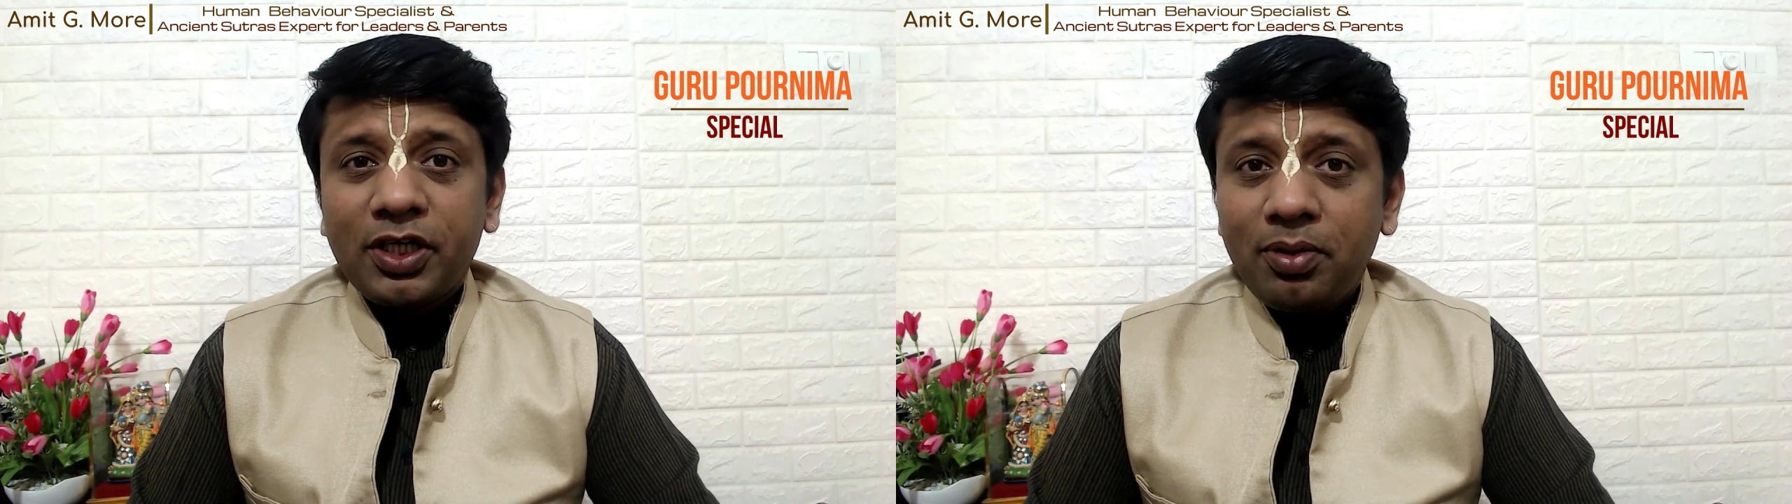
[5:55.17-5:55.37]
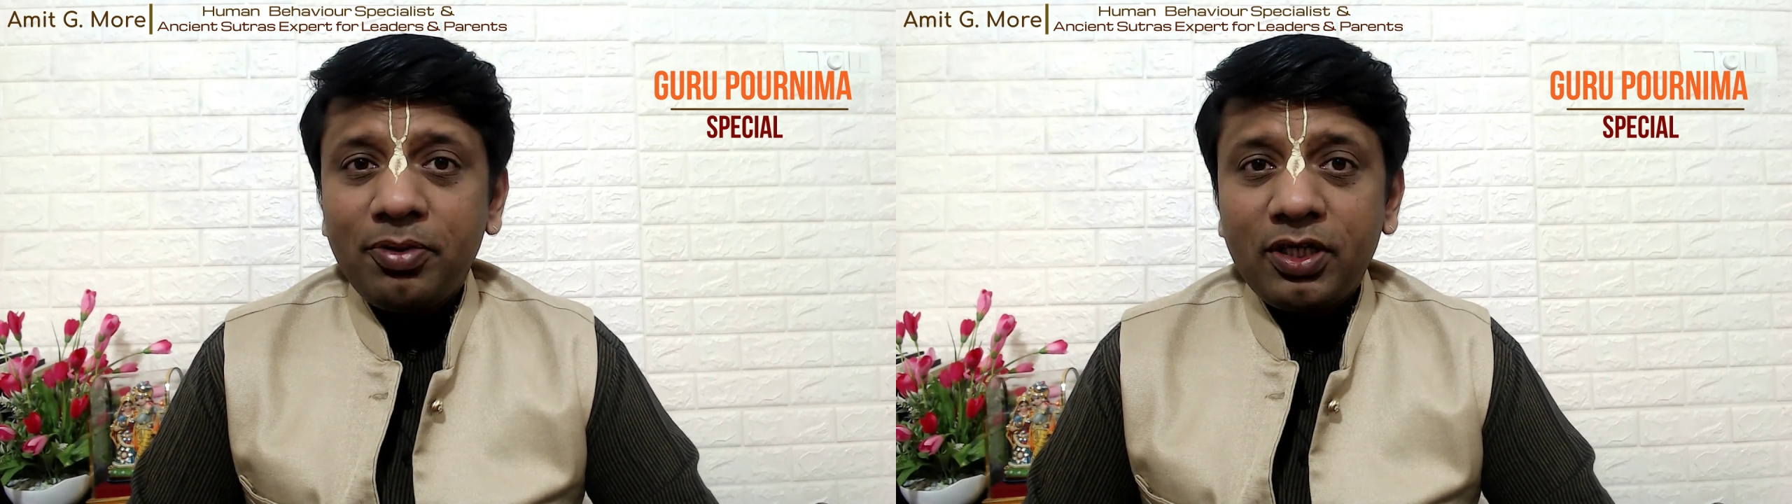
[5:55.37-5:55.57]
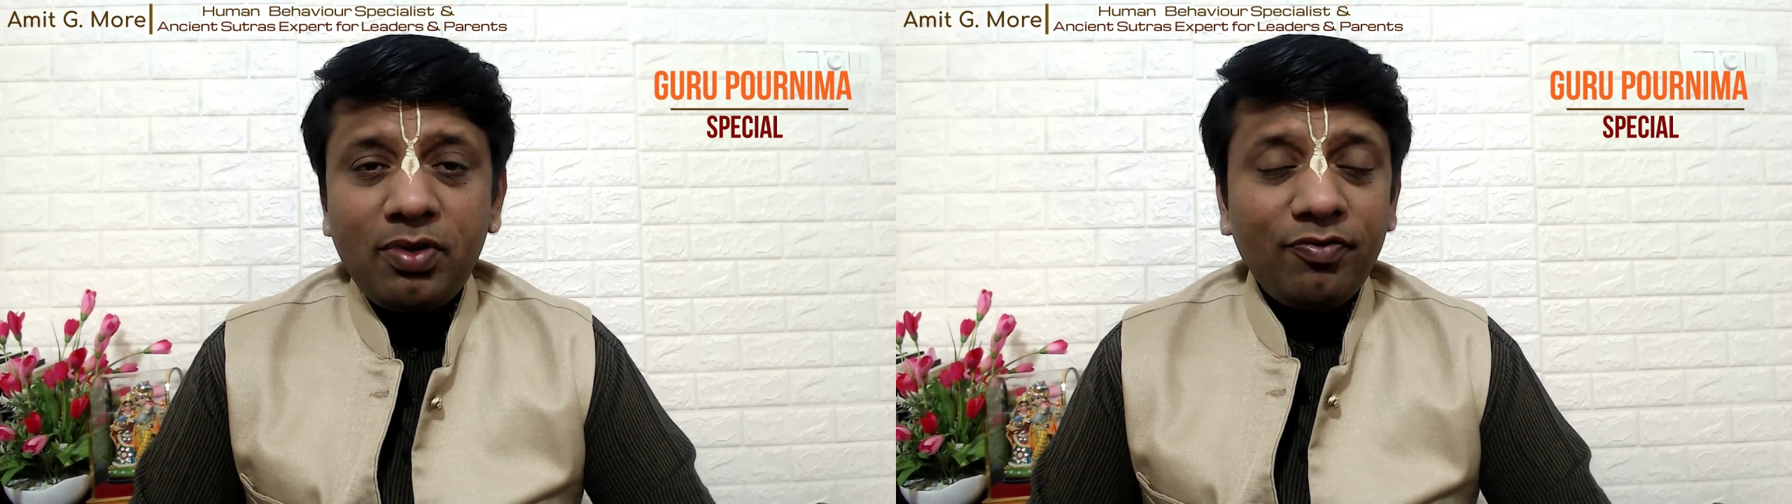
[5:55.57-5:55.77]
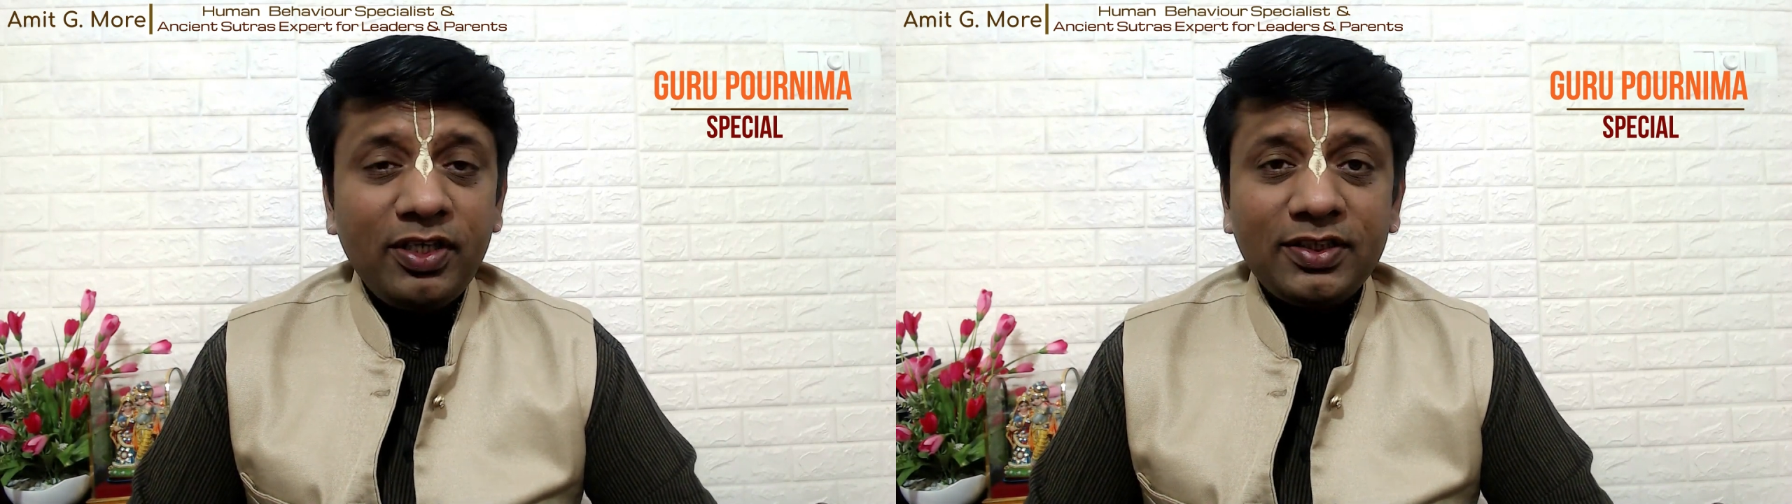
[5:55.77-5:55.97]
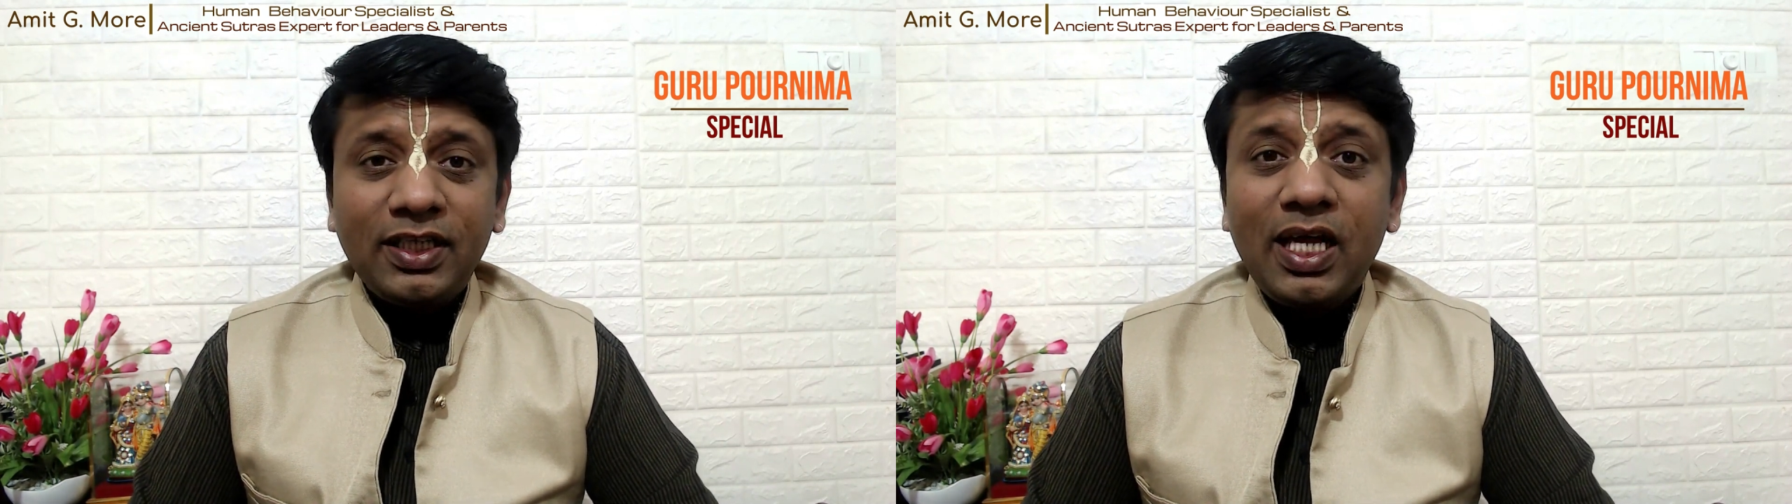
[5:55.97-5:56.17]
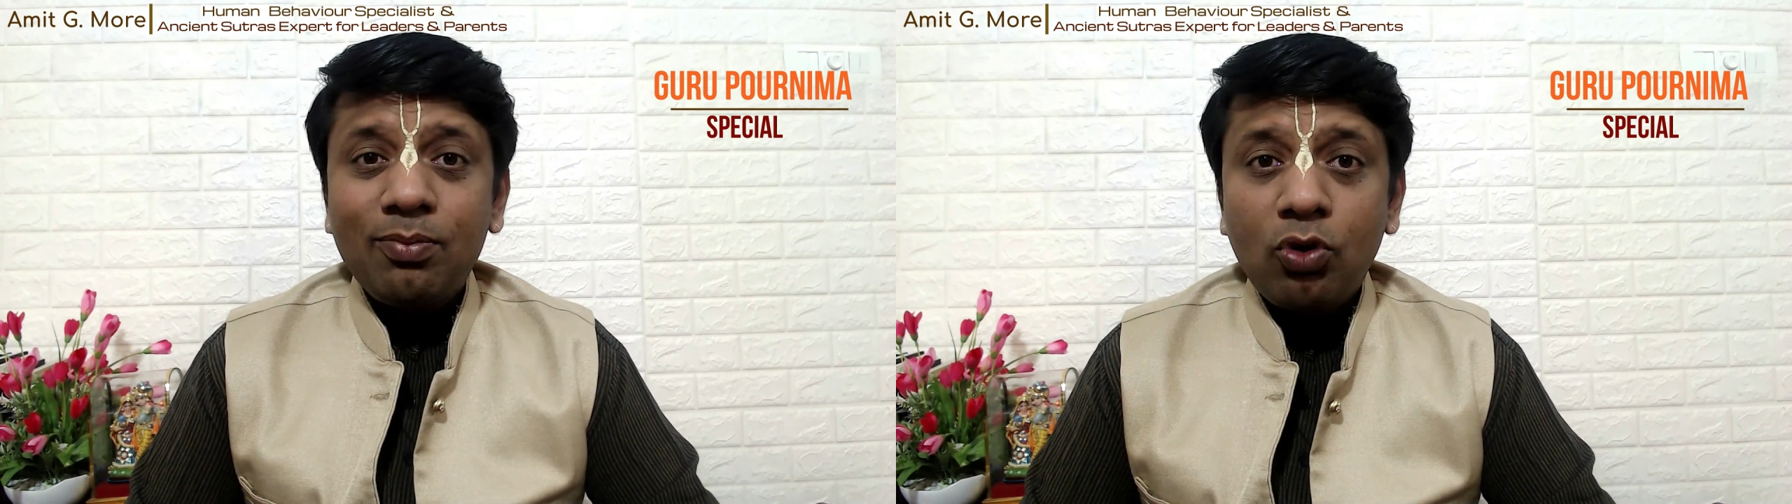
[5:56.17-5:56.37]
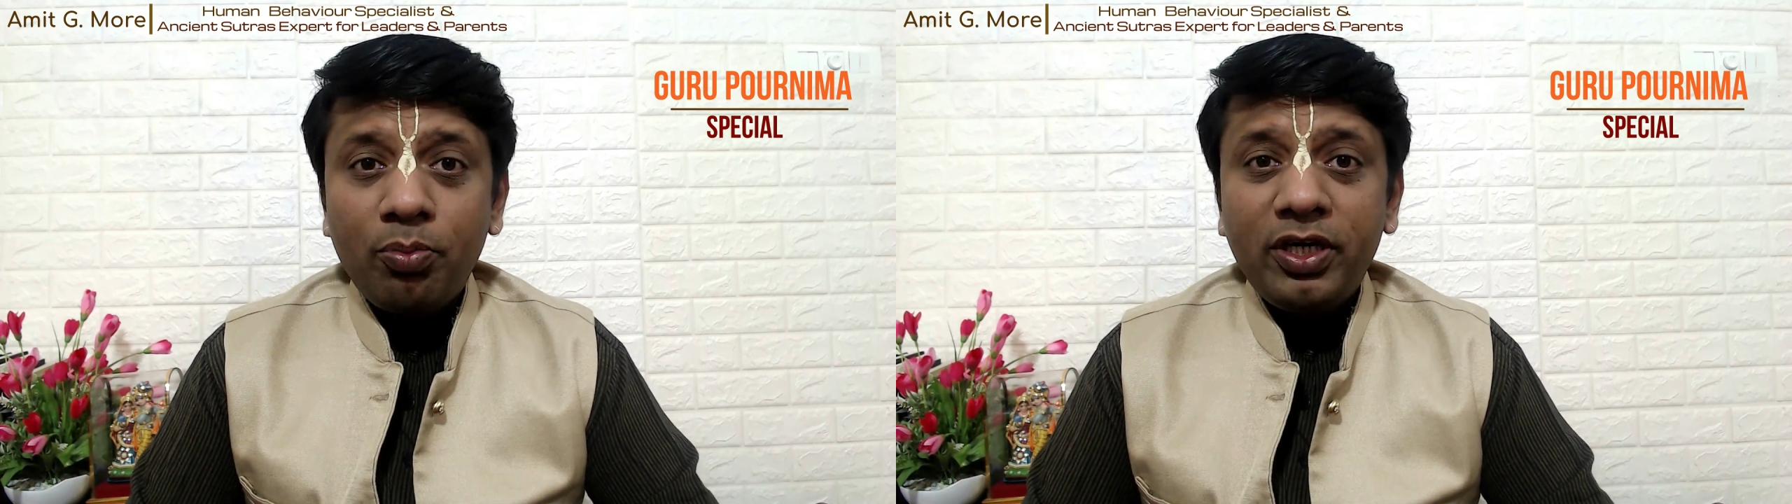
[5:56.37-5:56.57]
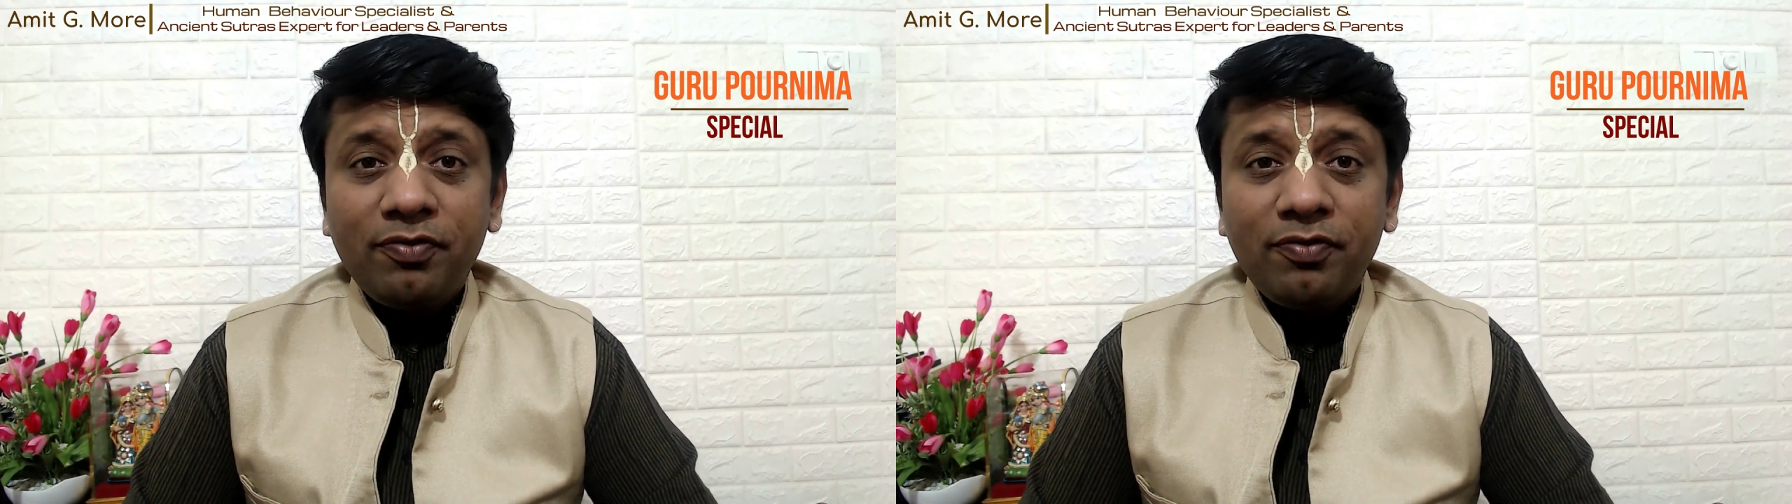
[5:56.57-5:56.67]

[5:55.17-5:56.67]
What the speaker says: remember them every single moment,